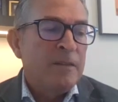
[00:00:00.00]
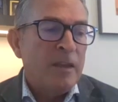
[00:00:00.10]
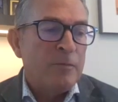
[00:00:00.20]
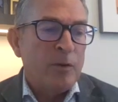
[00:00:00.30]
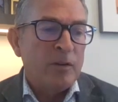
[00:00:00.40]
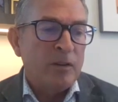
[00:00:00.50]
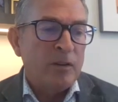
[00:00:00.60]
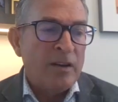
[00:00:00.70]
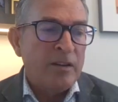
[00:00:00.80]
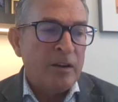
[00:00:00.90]
if we're
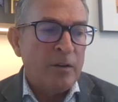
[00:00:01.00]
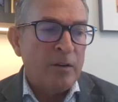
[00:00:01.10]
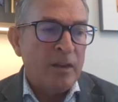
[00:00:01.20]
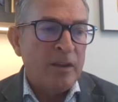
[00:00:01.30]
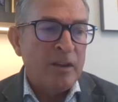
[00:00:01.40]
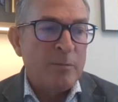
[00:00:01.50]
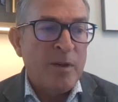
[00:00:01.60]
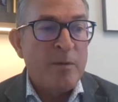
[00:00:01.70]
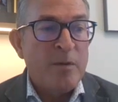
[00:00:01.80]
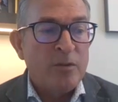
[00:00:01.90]
aligned in our thinking, and
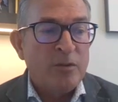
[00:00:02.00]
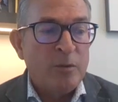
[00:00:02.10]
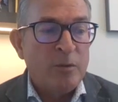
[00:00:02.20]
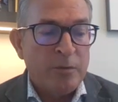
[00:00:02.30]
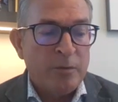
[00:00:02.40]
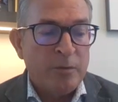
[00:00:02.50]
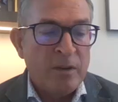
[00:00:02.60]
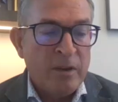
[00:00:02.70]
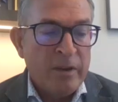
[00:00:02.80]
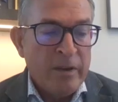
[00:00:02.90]
maybe there's 2 or
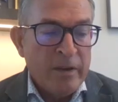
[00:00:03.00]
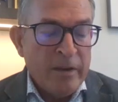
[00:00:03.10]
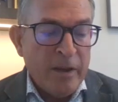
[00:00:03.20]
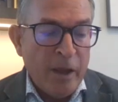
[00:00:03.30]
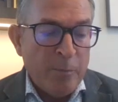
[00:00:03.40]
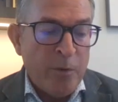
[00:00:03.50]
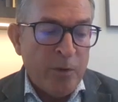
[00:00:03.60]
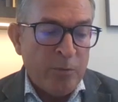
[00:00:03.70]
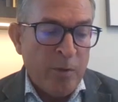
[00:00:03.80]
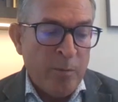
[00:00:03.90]
3
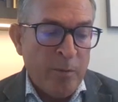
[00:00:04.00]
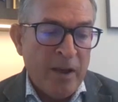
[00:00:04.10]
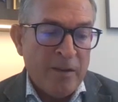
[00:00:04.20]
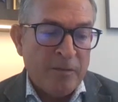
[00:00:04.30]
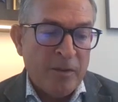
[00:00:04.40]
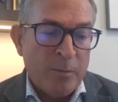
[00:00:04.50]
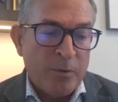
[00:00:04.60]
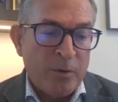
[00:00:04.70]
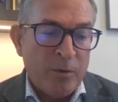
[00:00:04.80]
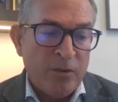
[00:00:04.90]
inputs we might have to the
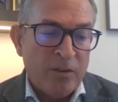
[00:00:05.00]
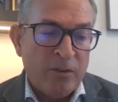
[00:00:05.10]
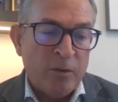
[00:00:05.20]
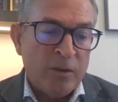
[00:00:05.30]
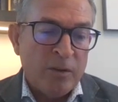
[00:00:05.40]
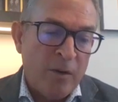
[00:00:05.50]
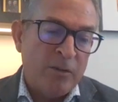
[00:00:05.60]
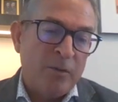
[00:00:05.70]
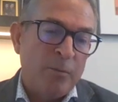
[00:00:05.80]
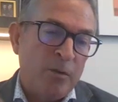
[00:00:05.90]
process to allow
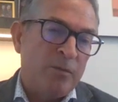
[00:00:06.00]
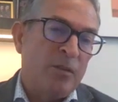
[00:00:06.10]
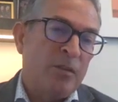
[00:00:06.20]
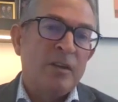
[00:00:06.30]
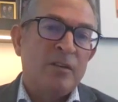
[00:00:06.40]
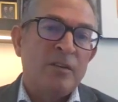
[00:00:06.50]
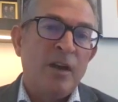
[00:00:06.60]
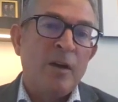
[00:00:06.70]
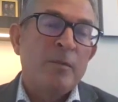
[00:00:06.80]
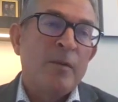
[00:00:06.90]
it to move to the next
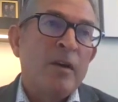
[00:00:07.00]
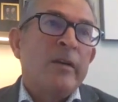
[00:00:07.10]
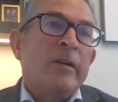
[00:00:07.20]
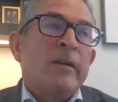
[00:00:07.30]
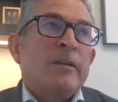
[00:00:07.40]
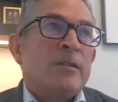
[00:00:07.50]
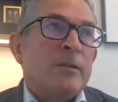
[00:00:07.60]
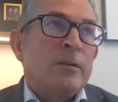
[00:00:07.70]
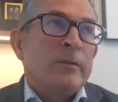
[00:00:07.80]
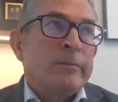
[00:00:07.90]
step.
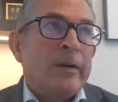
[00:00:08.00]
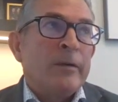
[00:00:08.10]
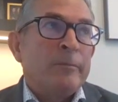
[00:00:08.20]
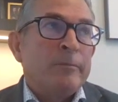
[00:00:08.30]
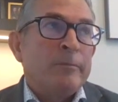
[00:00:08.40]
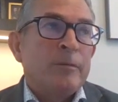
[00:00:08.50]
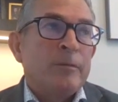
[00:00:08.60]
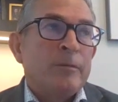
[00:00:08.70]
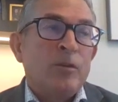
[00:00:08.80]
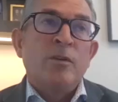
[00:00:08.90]
So
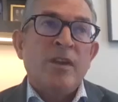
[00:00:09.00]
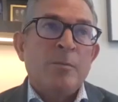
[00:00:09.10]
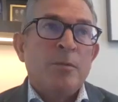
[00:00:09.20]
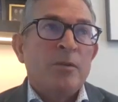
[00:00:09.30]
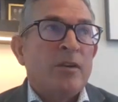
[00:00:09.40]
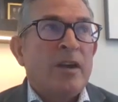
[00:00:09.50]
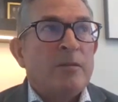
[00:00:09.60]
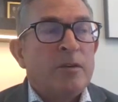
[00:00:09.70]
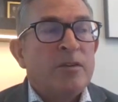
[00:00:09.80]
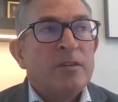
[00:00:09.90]
2 examples I
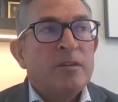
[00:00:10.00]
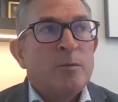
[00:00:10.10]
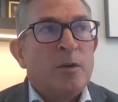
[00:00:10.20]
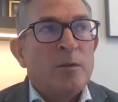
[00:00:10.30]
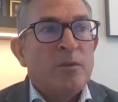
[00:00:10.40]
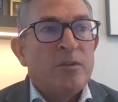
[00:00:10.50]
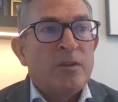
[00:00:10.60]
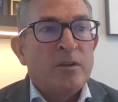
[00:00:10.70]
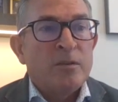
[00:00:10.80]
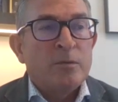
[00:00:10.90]
have recently. One was
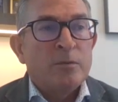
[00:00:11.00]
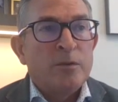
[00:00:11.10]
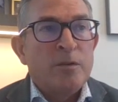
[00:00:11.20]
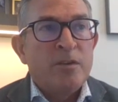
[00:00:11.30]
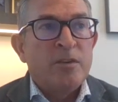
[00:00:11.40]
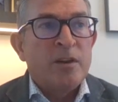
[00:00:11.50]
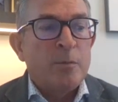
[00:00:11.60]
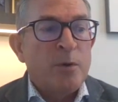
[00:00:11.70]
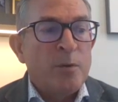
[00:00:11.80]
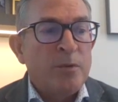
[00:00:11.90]
our revisiting a
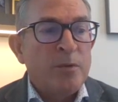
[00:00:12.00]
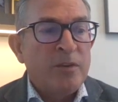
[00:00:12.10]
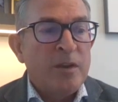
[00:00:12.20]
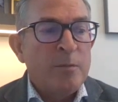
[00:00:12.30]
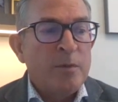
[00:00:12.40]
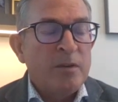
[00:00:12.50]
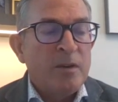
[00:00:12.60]
purpose statement,